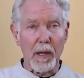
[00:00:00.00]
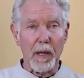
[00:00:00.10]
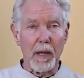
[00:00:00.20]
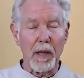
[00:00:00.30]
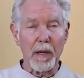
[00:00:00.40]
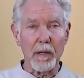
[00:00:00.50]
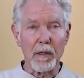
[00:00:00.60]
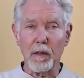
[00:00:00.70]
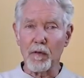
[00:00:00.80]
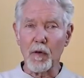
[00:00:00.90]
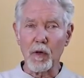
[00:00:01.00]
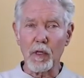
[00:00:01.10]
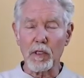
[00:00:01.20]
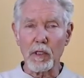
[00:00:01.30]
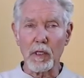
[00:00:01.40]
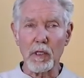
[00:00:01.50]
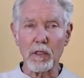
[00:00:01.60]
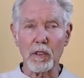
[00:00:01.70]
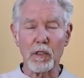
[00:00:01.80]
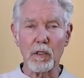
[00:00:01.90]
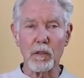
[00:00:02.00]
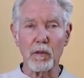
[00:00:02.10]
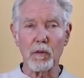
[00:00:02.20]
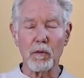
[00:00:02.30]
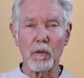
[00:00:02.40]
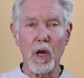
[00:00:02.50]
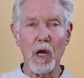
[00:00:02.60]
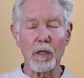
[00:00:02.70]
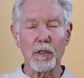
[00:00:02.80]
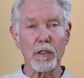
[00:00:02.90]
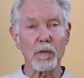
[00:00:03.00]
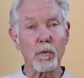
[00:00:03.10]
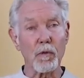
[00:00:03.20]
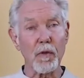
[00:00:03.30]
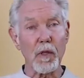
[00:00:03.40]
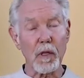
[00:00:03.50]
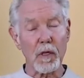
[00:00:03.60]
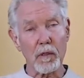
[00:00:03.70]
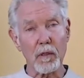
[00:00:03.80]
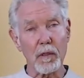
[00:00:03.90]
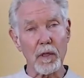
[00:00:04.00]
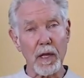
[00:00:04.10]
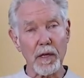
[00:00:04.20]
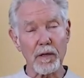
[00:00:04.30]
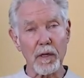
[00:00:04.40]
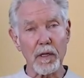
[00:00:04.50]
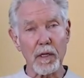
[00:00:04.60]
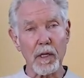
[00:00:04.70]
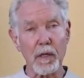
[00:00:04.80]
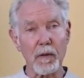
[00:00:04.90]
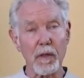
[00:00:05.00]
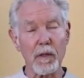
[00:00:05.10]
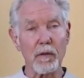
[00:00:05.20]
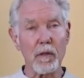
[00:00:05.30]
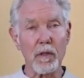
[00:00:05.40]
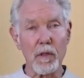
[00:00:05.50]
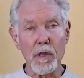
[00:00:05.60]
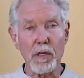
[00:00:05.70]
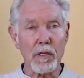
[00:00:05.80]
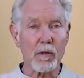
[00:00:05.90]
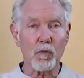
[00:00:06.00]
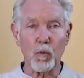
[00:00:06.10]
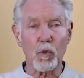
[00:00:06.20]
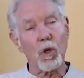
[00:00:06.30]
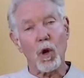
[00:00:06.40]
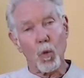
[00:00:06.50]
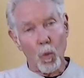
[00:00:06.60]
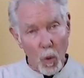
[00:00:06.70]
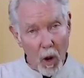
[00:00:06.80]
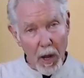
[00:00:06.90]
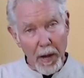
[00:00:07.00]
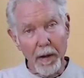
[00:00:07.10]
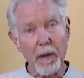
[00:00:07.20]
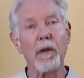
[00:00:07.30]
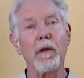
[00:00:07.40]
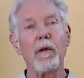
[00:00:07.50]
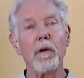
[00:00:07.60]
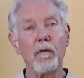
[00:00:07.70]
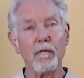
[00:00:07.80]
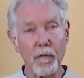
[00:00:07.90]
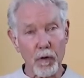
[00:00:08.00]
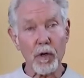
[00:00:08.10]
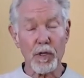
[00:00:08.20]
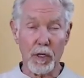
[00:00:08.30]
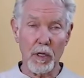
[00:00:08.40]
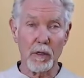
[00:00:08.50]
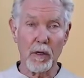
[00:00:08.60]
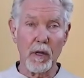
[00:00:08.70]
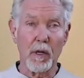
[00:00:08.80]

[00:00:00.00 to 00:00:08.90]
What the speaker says: And the focus is to just reveal that this is, one version